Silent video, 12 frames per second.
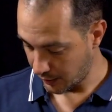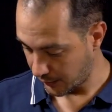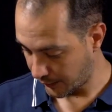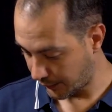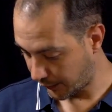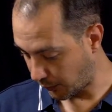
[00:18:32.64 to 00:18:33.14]

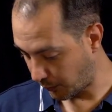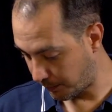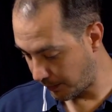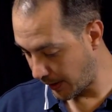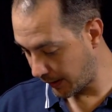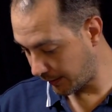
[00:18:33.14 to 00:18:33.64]
So
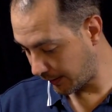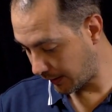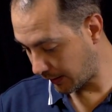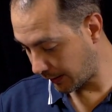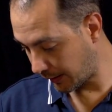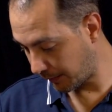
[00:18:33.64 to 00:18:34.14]

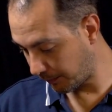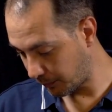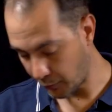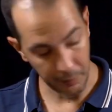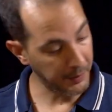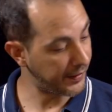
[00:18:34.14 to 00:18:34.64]
basically
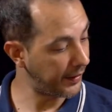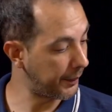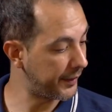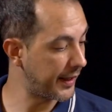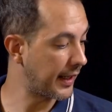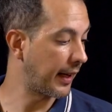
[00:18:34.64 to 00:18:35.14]
would be
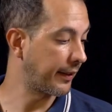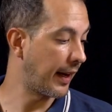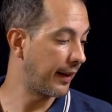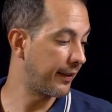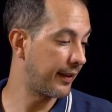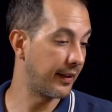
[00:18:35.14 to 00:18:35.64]
something like
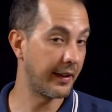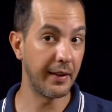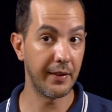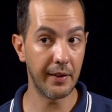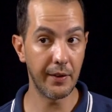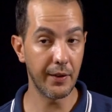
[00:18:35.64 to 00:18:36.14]
that. And
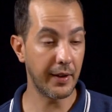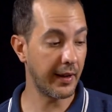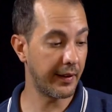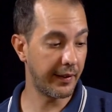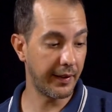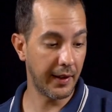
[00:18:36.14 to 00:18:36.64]
as you
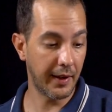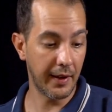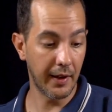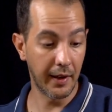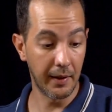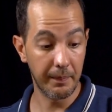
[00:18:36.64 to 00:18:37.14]
can see
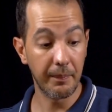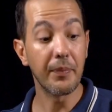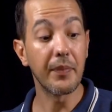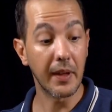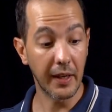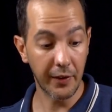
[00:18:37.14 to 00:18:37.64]
here,
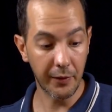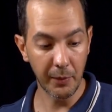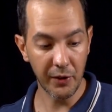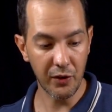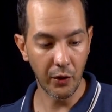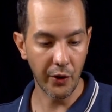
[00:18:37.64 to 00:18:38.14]
it's
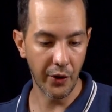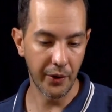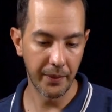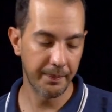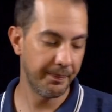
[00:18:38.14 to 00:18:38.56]
much longer.